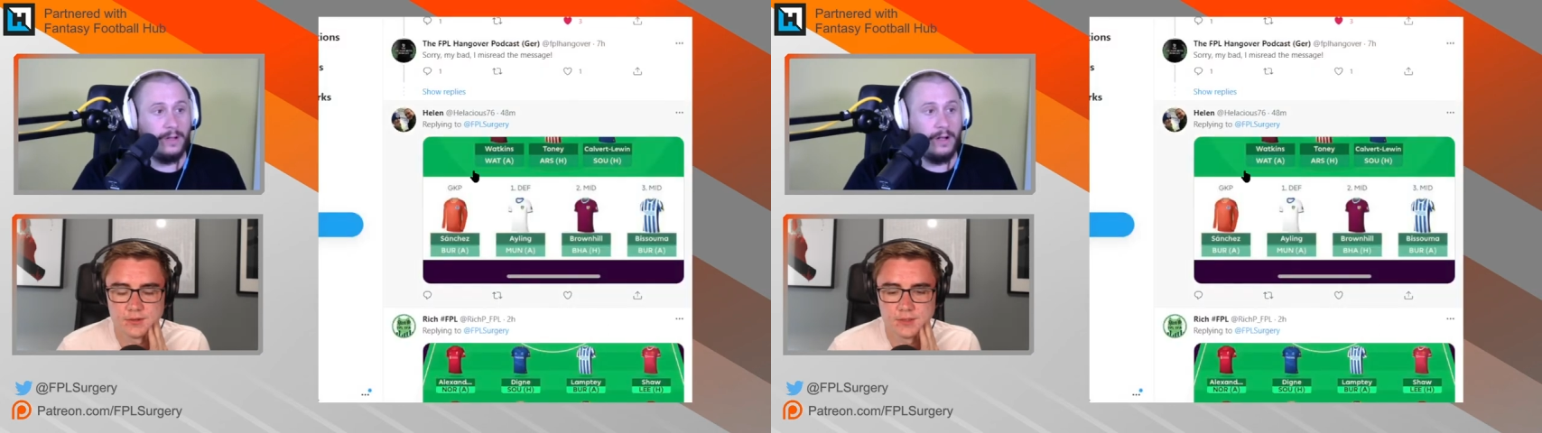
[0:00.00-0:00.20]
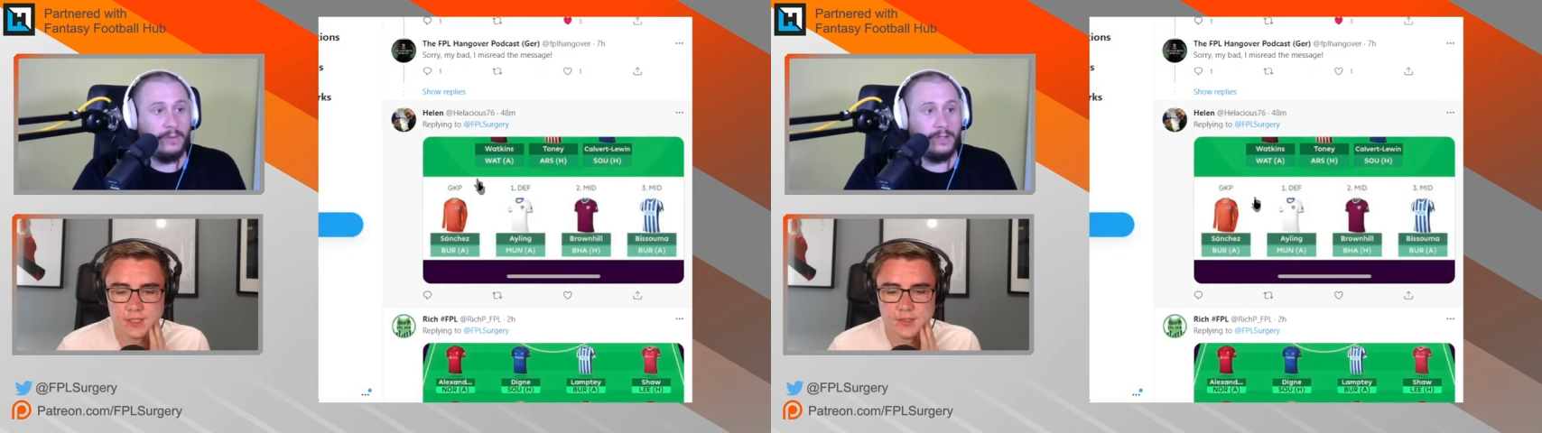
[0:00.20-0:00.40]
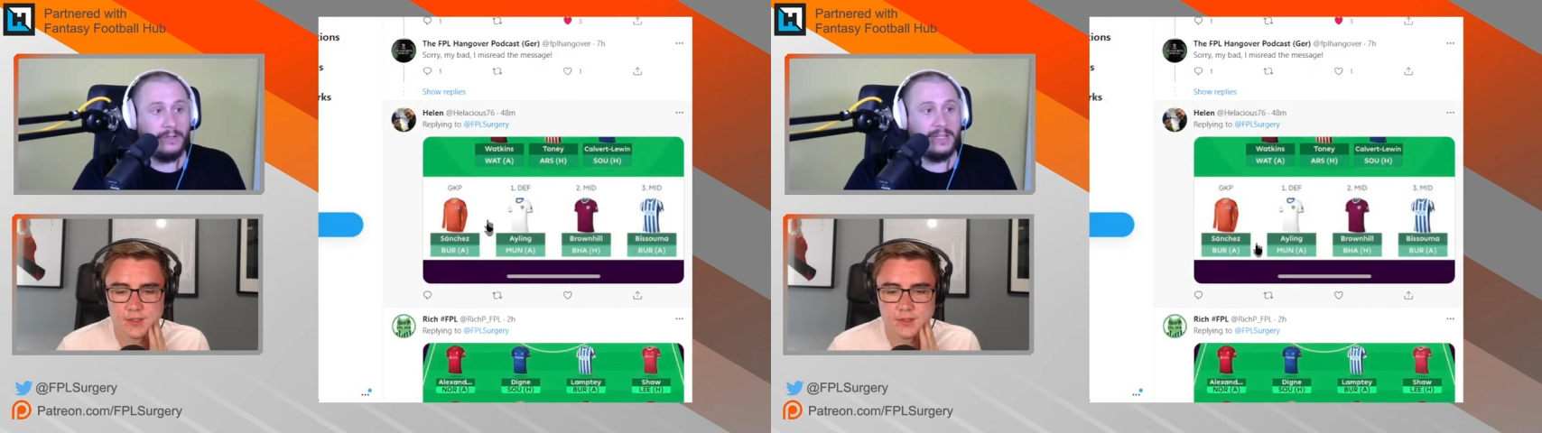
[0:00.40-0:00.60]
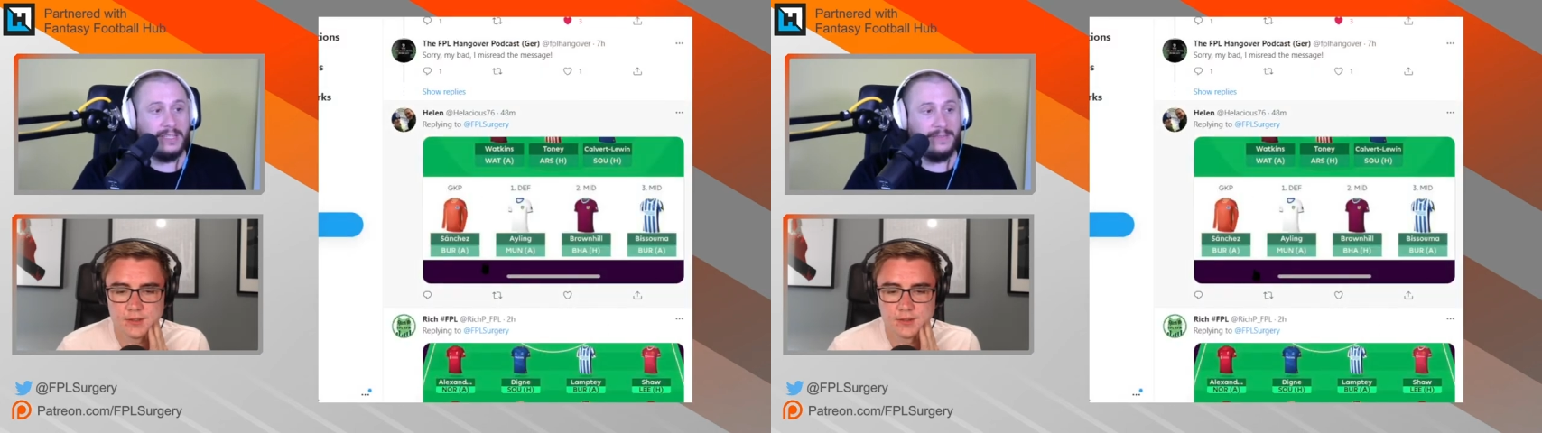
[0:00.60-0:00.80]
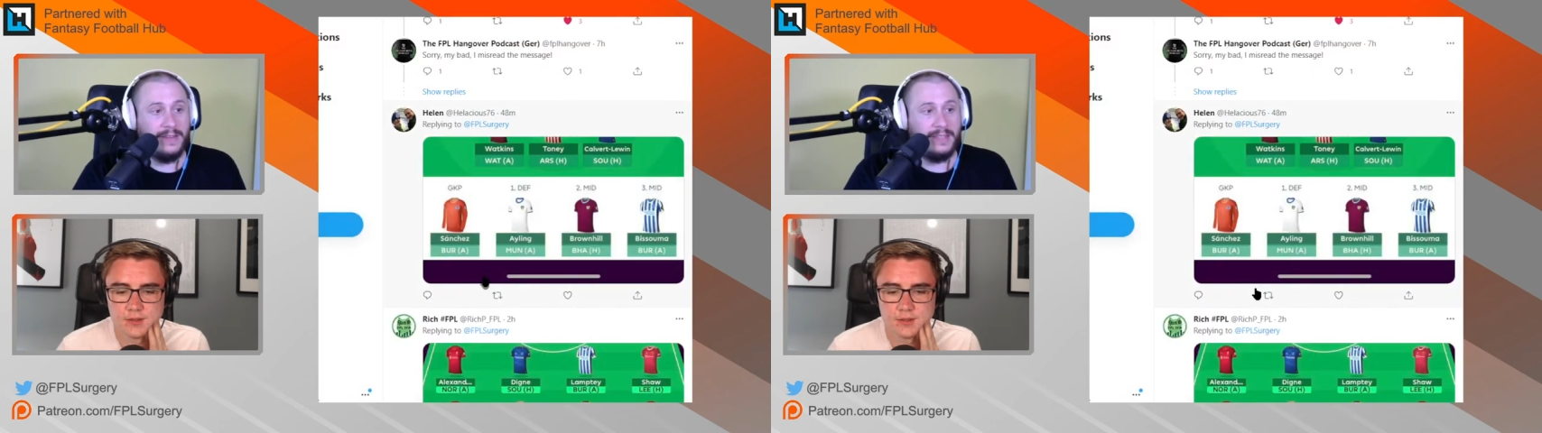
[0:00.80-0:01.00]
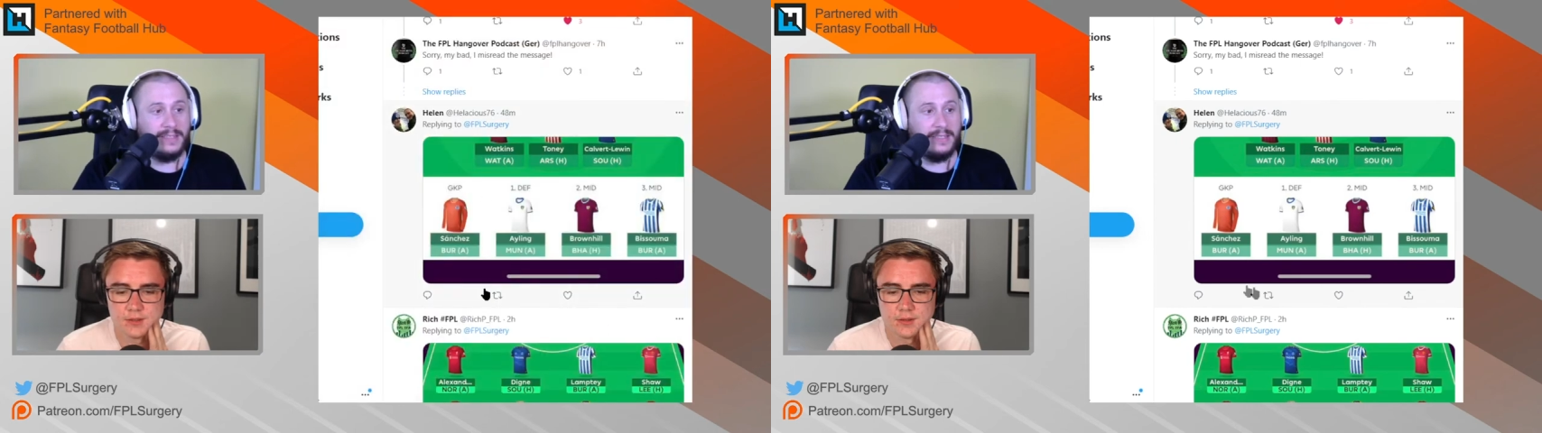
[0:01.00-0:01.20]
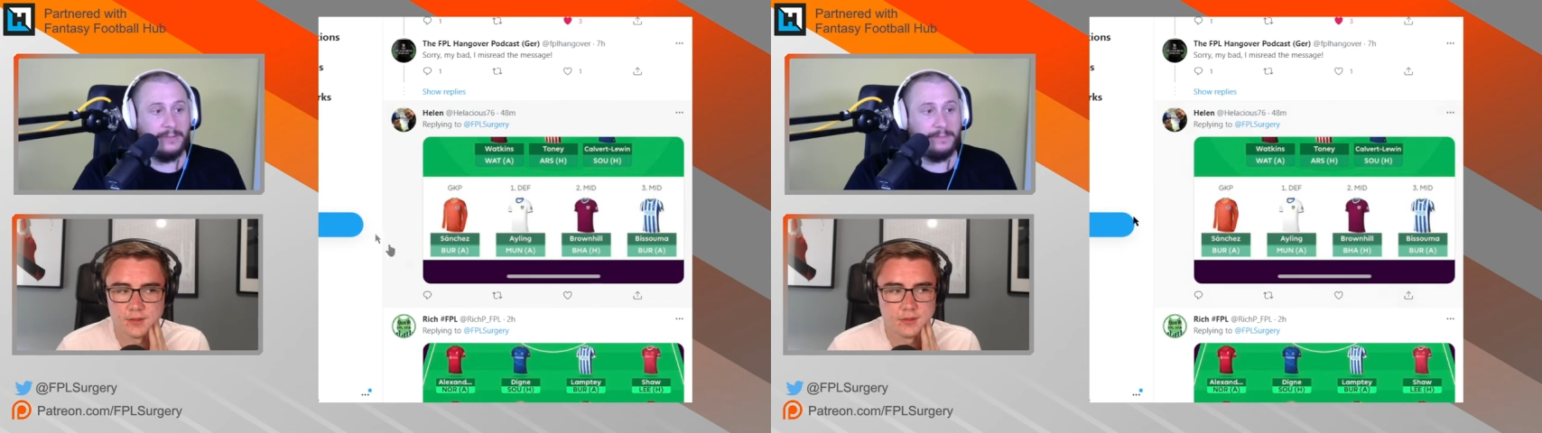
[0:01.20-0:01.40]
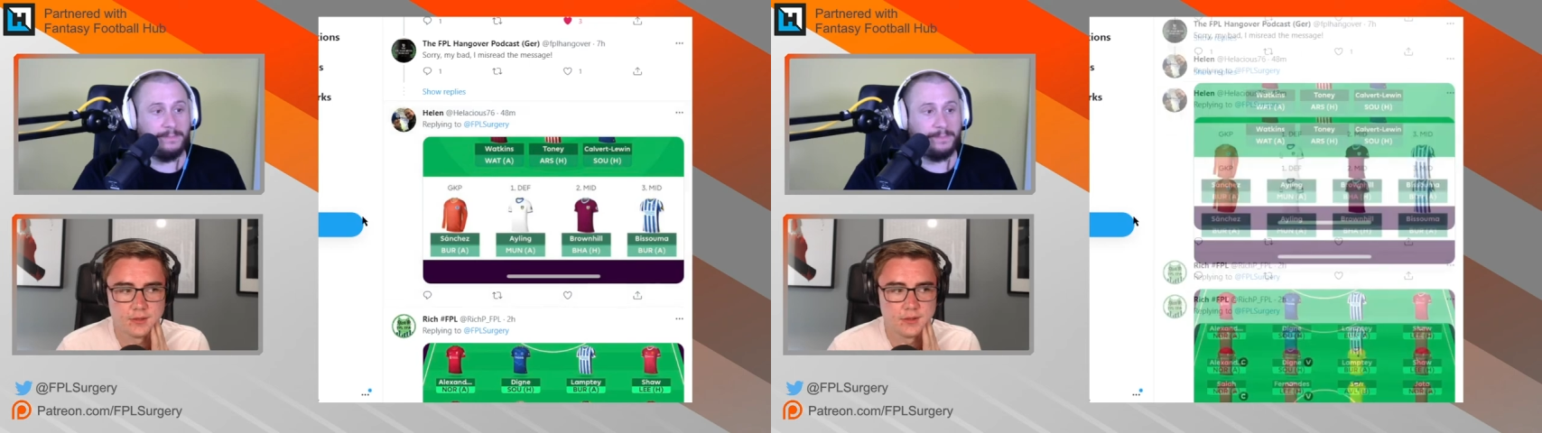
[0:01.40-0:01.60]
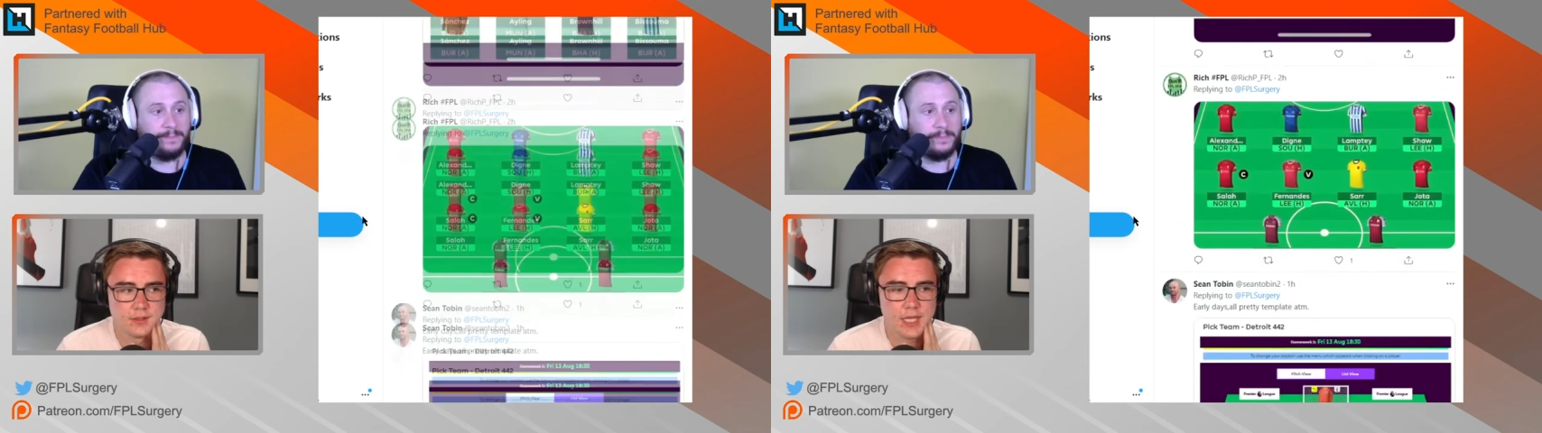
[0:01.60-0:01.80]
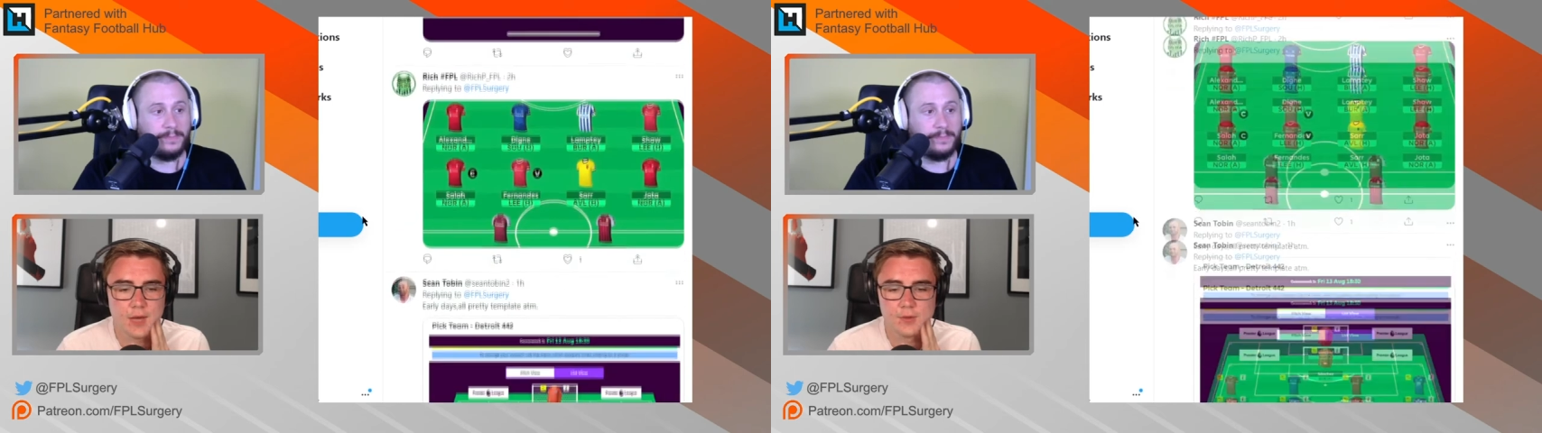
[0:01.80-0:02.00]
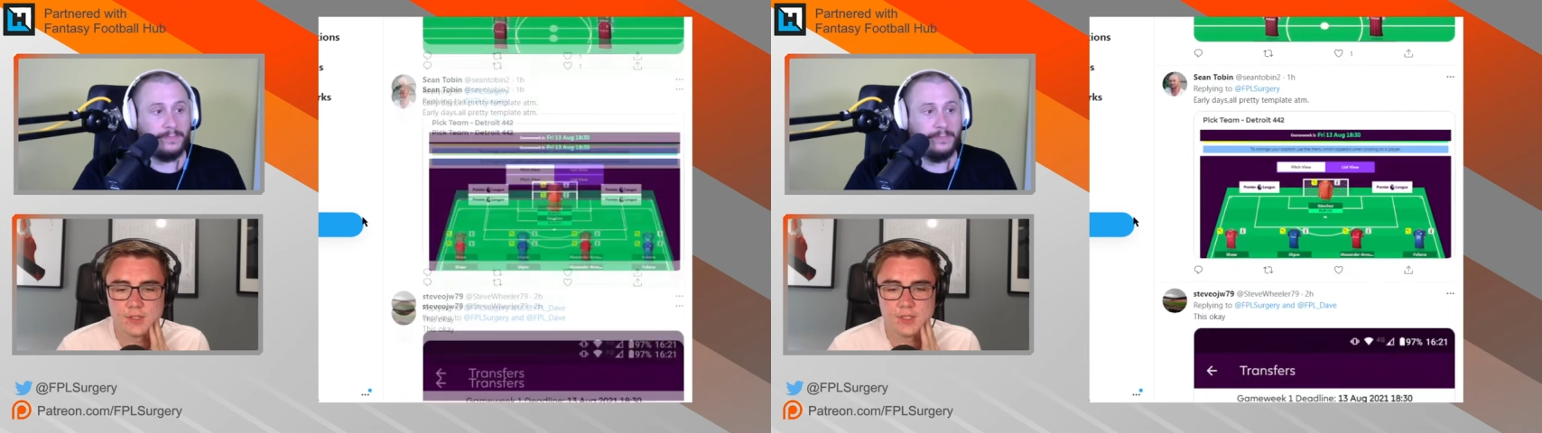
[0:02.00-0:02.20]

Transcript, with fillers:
Speaker 1: oh, you're looking at defenders still.
Speaker 2: Yeah, I was just